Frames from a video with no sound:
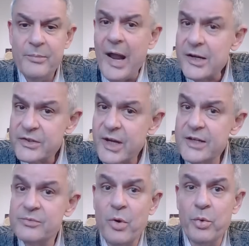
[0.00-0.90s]

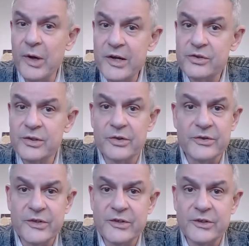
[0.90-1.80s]
Palestine's population
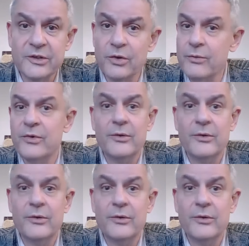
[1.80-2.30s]
consisted of